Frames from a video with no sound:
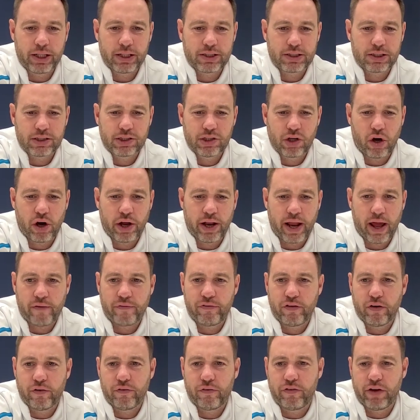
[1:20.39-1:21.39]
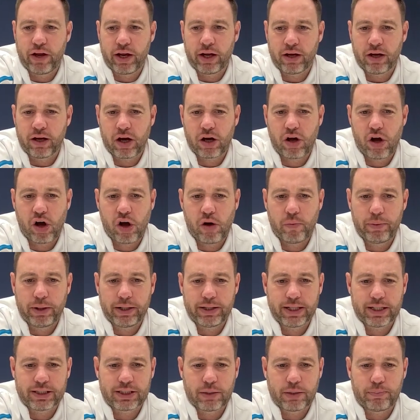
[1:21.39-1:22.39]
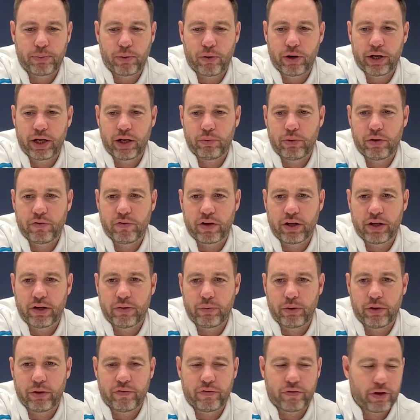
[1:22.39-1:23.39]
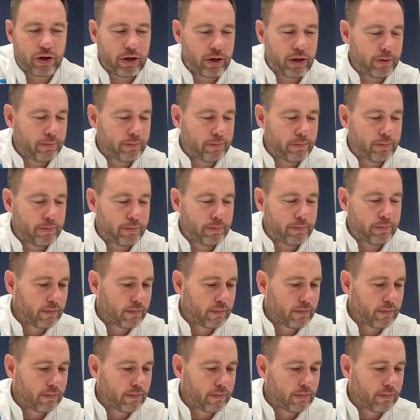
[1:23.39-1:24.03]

This is not an effort thing. I can't be disappointed with